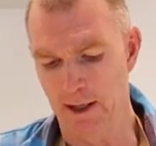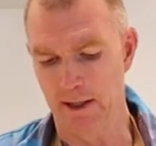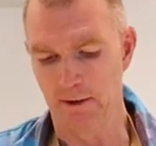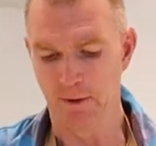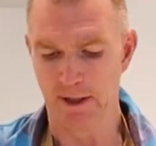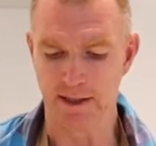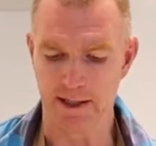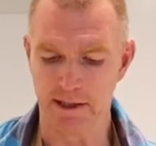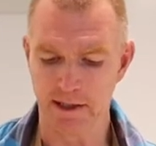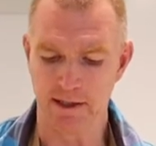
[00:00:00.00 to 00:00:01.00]
And once
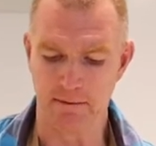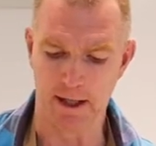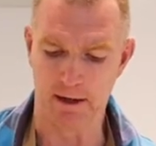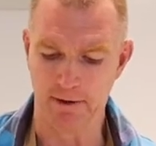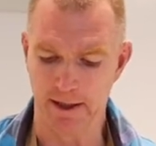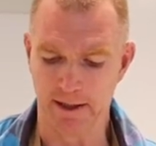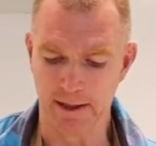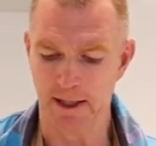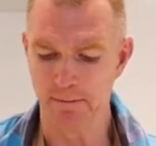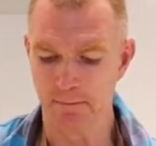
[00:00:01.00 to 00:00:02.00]
that's just about ready to
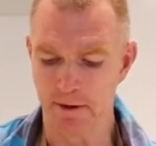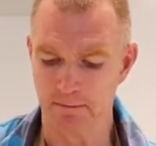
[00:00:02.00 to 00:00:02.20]
come,